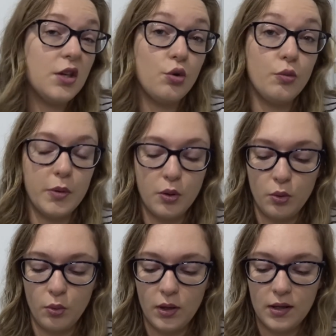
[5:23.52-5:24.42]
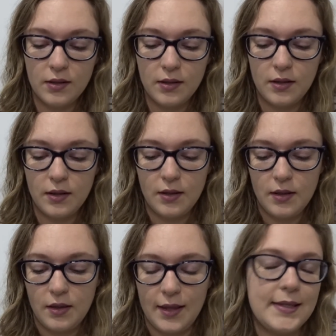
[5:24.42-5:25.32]
Yule Ball
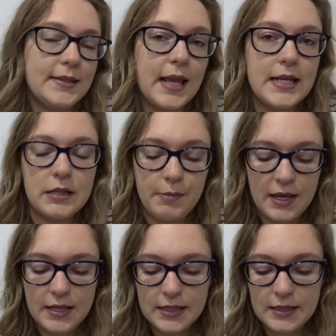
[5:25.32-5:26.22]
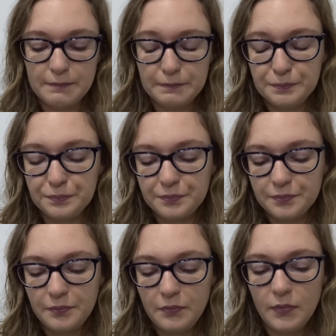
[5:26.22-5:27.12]
like centerpiece
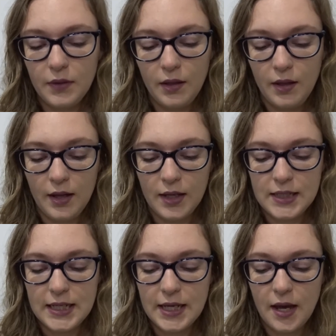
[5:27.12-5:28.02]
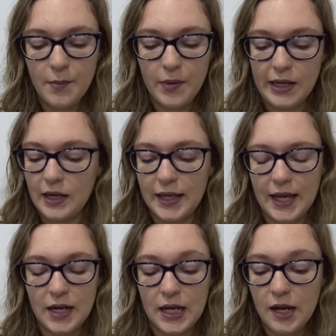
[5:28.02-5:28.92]
teacup, and
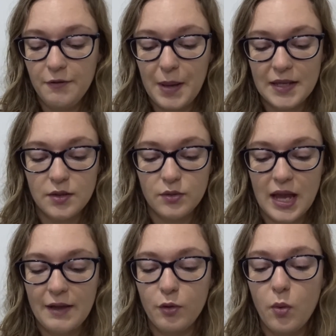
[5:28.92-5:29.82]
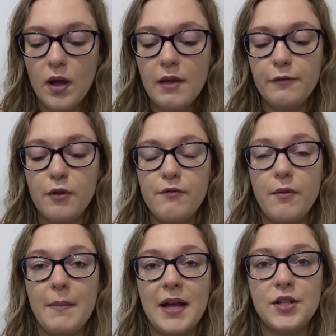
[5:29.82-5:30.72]
again I love pastels. I have quite a few
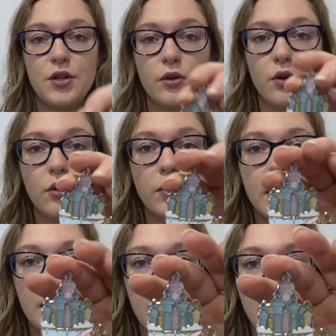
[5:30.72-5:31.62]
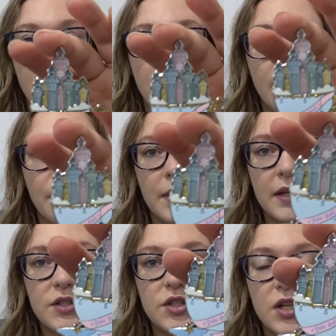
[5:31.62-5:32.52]
from Mad Unicorn.
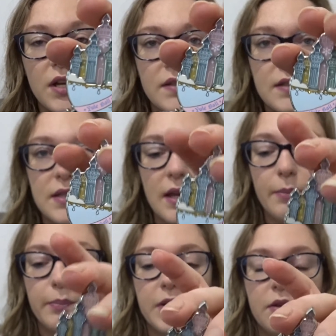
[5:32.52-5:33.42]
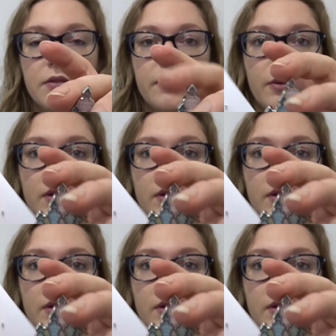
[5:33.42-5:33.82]
It's just beautiful.